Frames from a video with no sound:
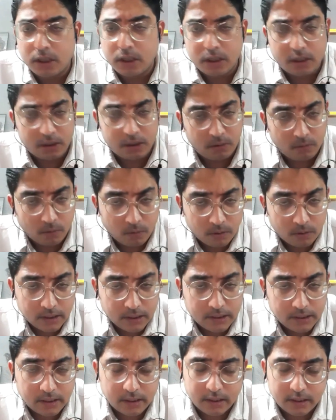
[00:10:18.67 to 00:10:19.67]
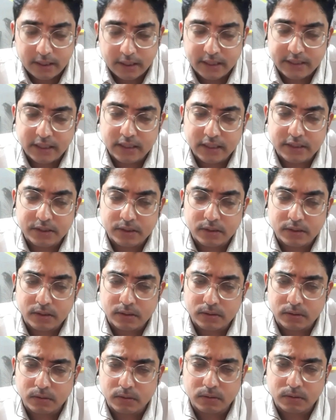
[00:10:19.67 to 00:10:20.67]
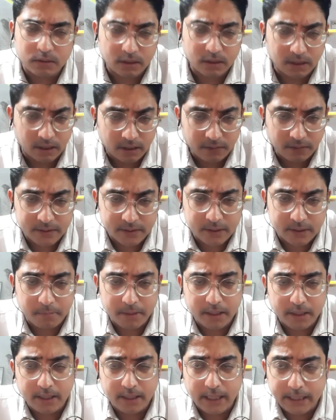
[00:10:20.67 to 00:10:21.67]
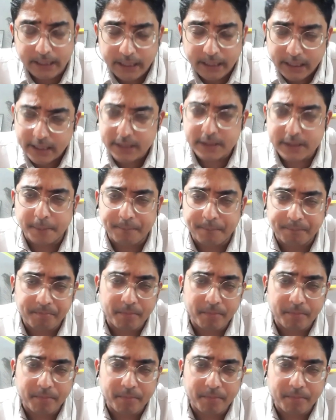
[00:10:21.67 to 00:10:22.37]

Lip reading: You know the results. So the cutoff is coming in 90s,